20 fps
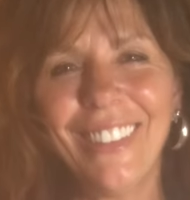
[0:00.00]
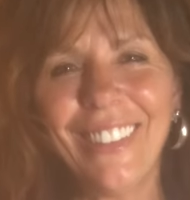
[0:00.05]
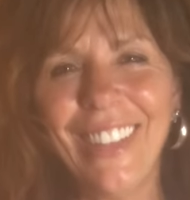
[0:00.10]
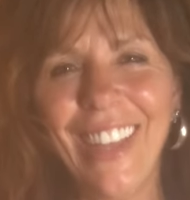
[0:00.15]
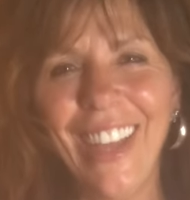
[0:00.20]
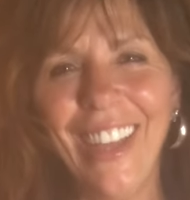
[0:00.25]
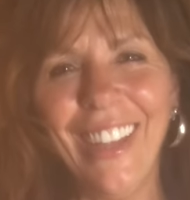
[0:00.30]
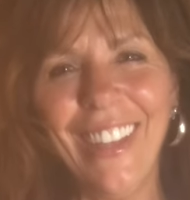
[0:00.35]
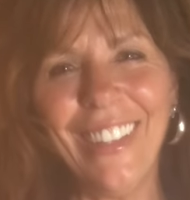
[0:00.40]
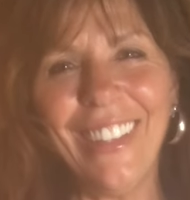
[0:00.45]

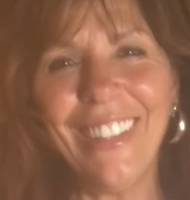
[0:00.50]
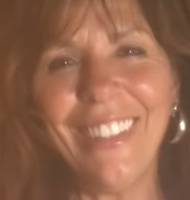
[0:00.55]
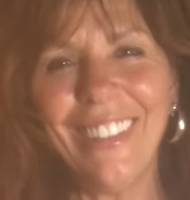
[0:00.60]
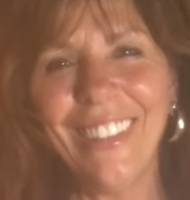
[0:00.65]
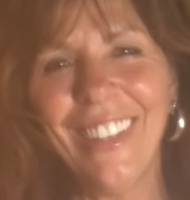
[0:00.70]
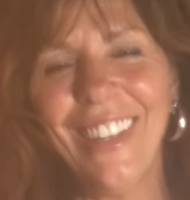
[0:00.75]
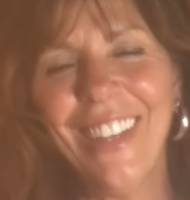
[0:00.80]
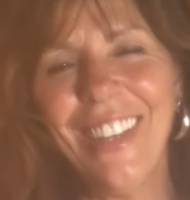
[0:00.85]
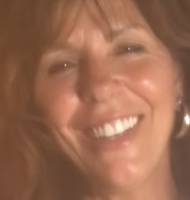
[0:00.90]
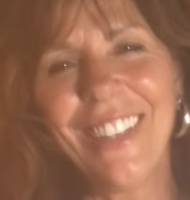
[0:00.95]
Okay,
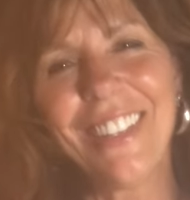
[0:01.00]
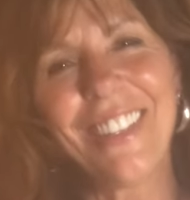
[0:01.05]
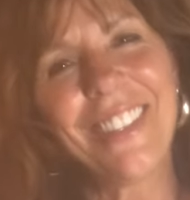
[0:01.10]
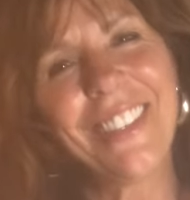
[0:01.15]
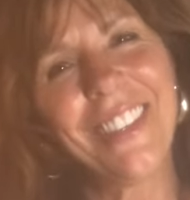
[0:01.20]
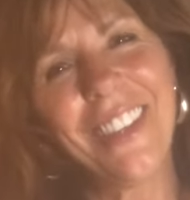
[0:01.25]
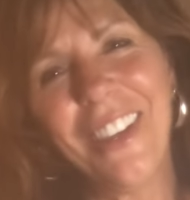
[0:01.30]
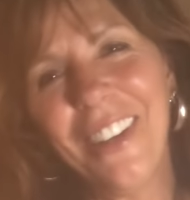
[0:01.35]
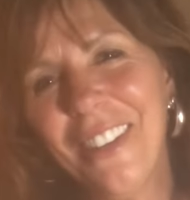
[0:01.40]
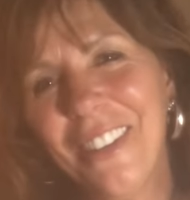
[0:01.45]

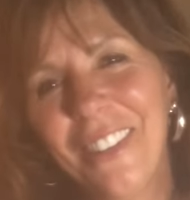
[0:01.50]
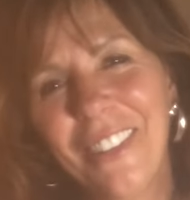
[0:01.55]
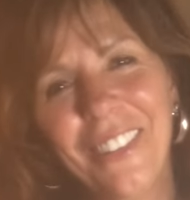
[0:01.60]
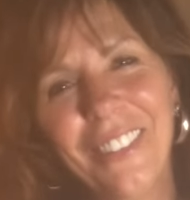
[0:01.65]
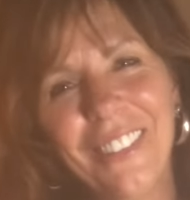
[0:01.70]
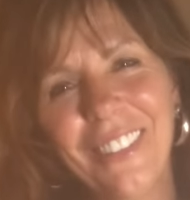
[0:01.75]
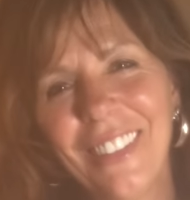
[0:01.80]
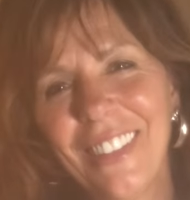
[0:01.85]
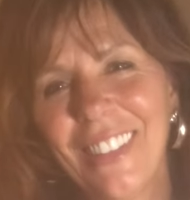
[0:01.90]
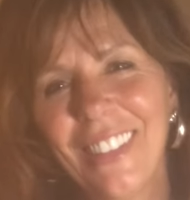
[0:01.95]

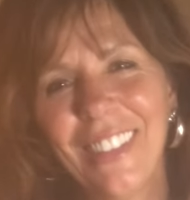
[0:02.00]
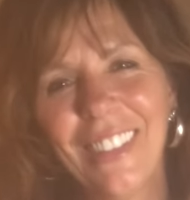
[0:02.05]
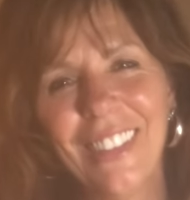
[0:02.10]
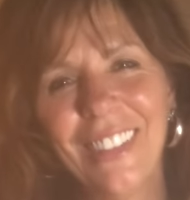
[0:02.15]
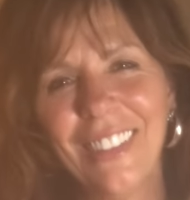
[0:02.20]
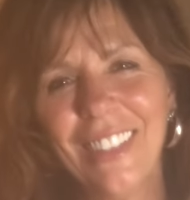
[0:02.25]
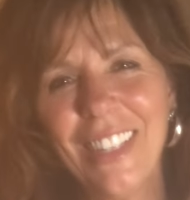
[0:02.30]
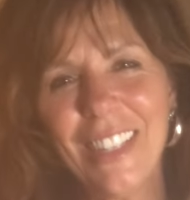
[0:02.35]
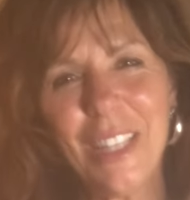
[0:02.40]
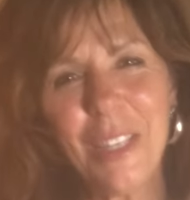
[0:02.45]
so
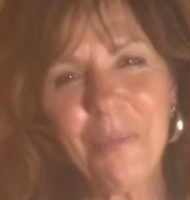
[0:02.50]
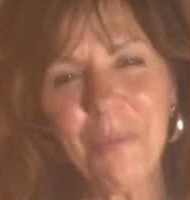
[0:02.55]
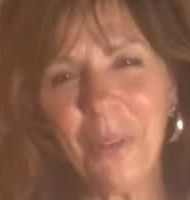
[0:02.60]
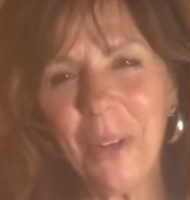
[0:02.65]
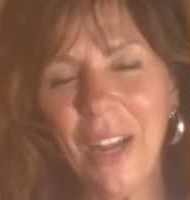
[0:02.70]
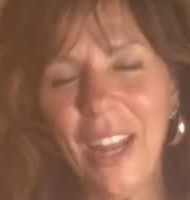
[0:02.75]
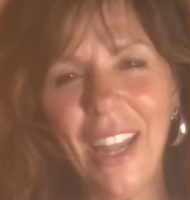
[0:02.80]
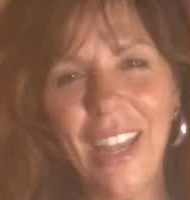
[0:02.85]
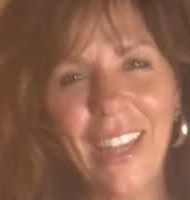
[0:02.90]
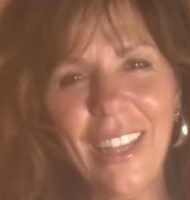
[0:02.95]
let's
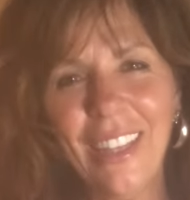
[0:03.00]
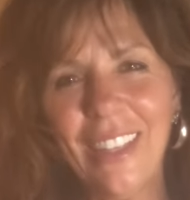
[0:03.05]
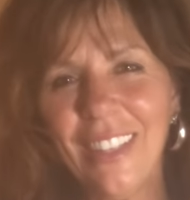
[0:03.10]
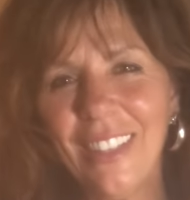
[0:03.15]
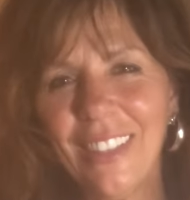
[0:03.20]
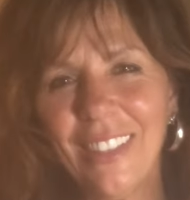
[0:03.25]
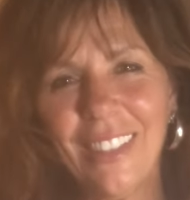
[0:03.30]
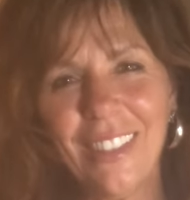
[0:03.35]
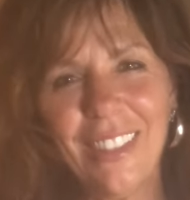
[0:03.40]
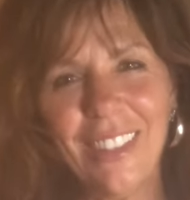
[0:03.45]
pray,
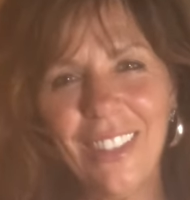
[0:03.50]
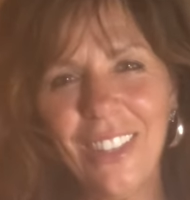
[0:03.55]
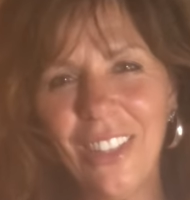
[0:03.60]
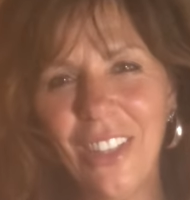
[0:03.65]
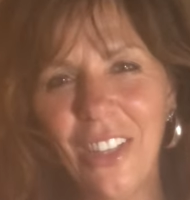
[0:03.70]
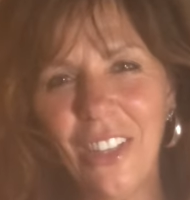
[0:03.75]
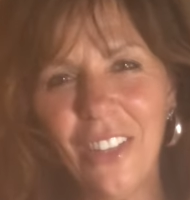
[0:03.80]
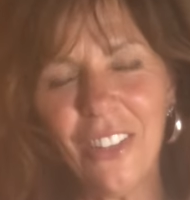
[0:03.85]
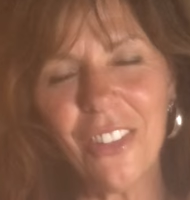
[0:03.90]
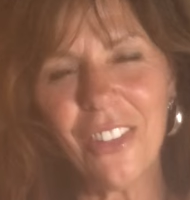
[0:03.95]
you
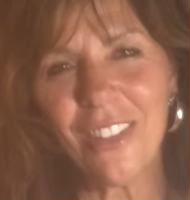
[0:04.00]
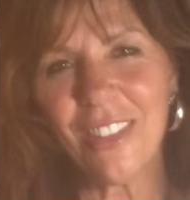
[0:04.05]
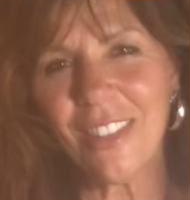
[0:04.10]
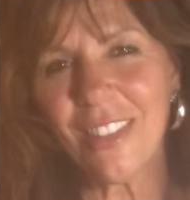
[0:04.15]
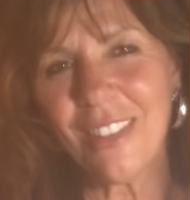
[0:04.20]
know, just